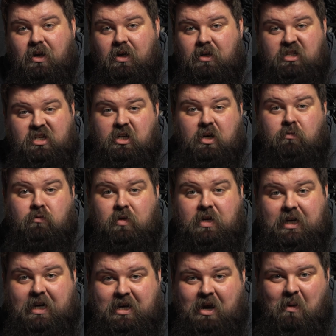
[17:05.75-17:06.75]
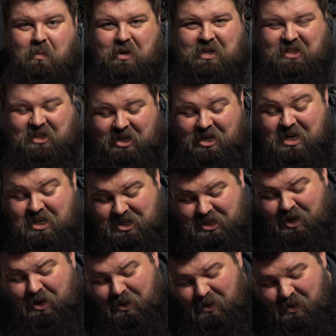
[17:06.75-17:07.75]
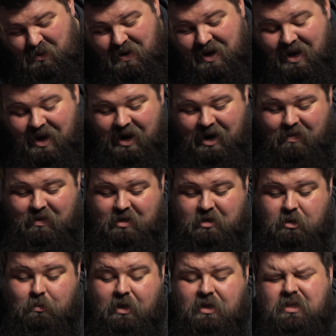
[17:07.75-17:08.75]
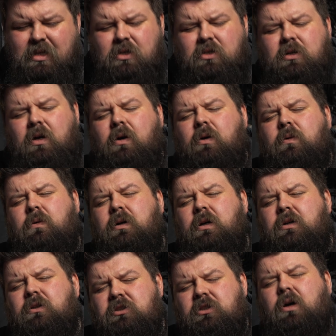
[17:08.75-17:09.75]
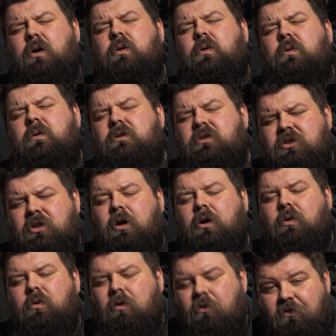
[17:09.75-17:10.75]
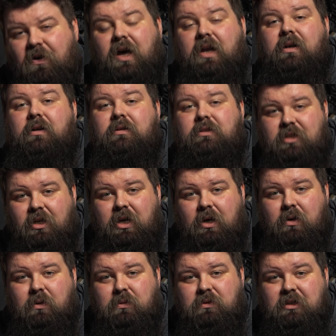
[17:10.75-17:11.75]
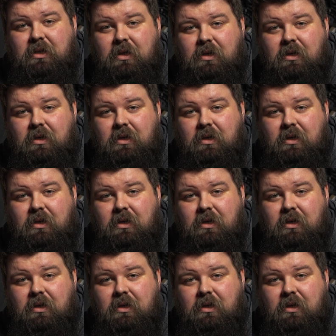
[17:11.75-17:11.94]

you don't really know what it's going to do. And that just makes it so, so, so fun to use.